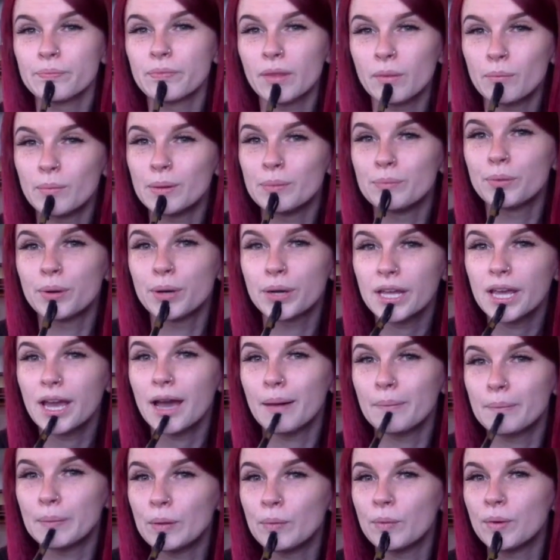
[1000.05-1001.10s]
Been pretty
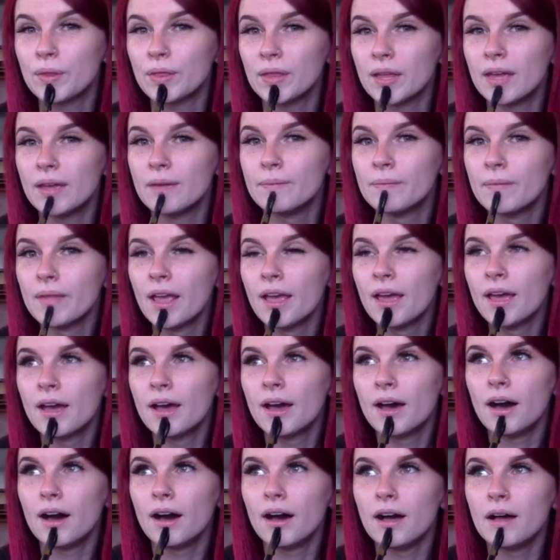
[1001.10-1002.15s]
happy with
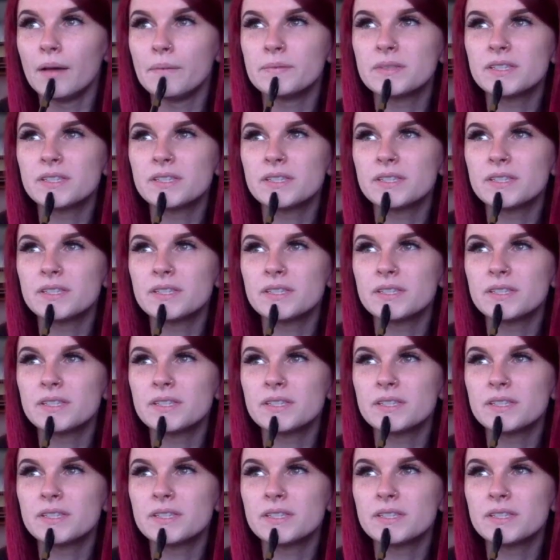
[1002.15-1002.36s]
it.